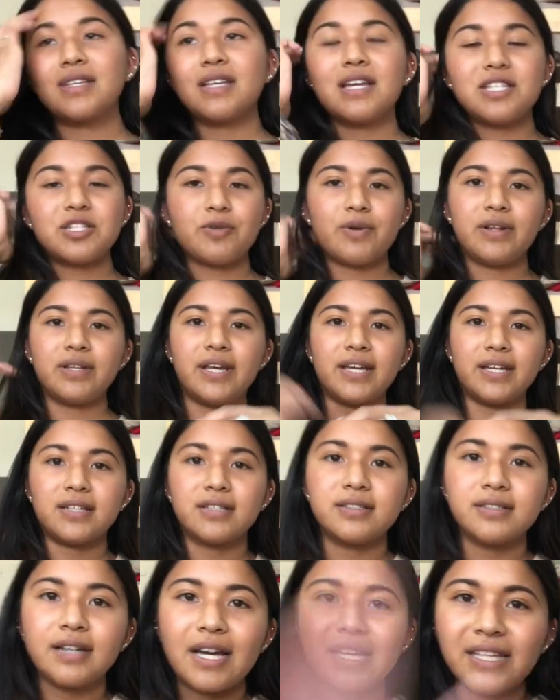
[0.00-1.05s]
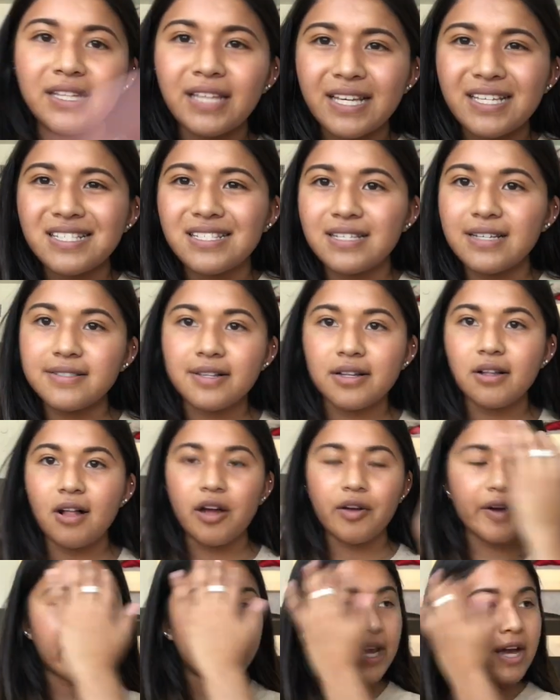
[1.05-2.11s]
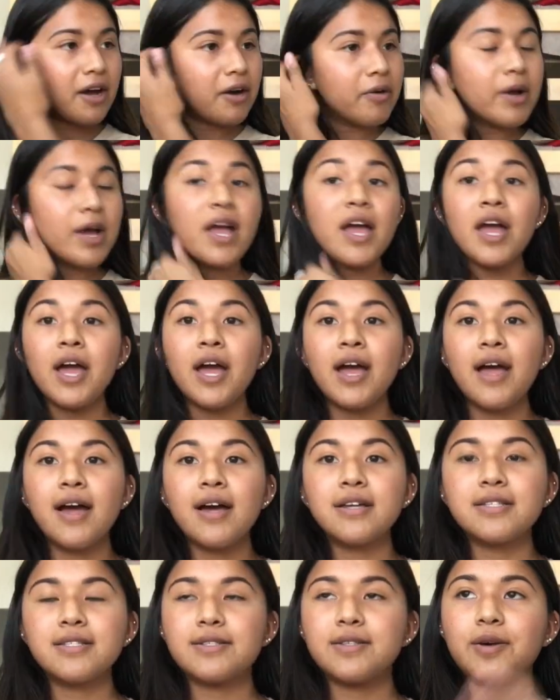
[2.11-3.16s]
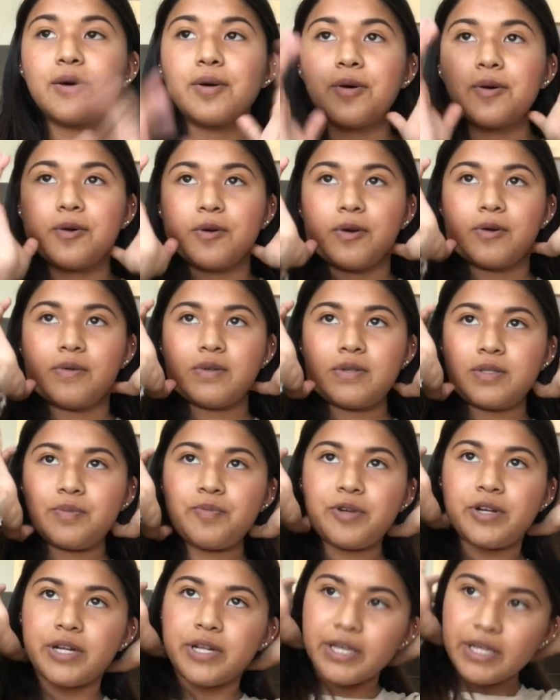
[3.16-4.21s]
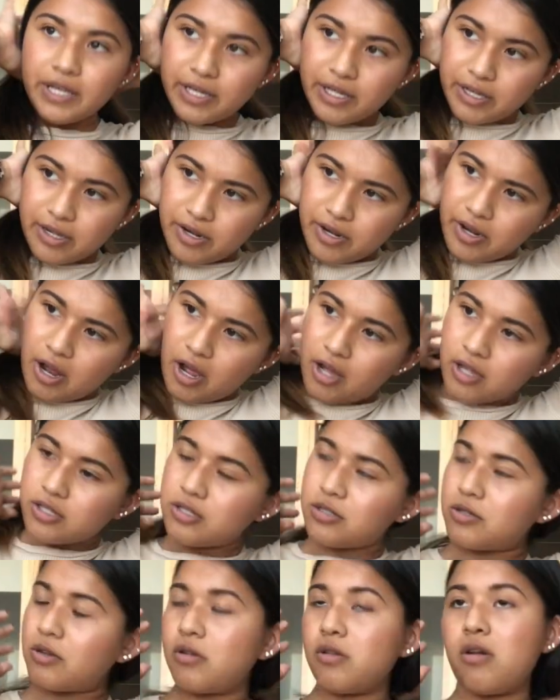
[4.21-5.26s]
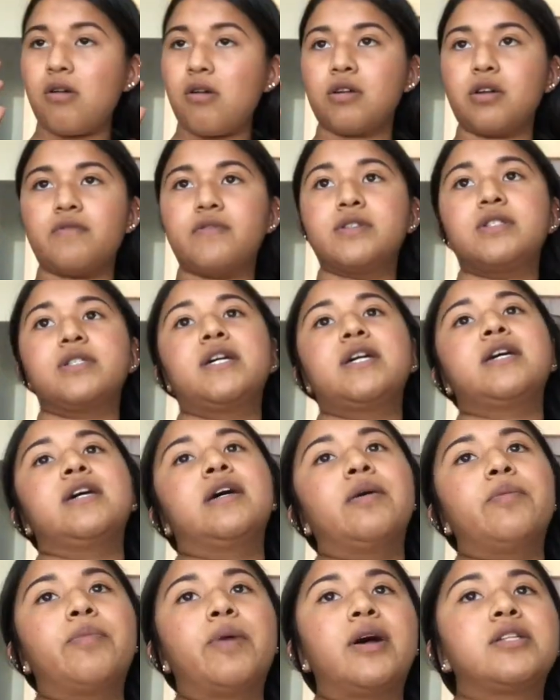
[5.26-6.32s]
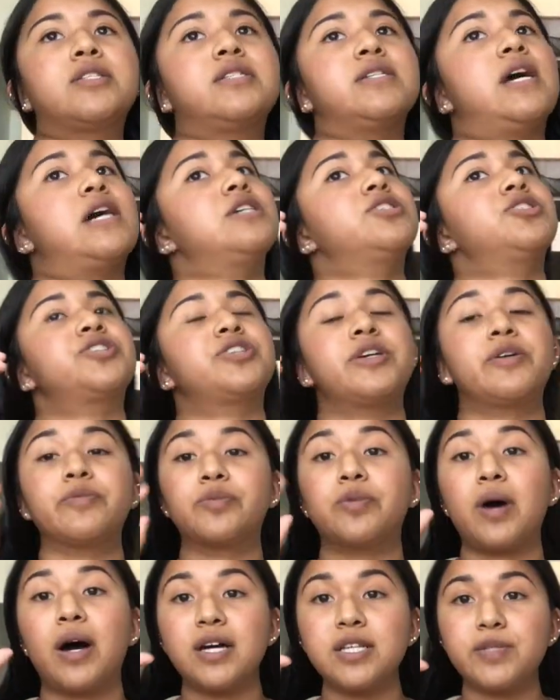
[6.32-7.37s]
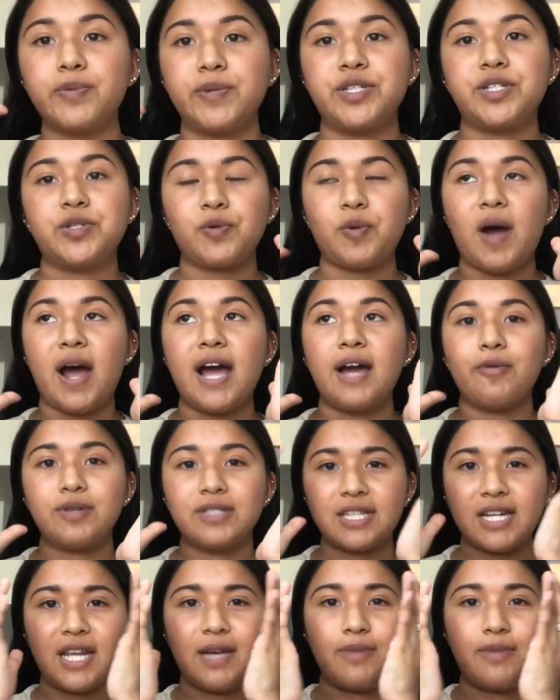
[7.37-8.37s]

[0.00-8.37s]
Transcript: it's around like, I think like 6 o'clock right now. So it was pretty not so long of a day, but yesterday was, which is why I wasn't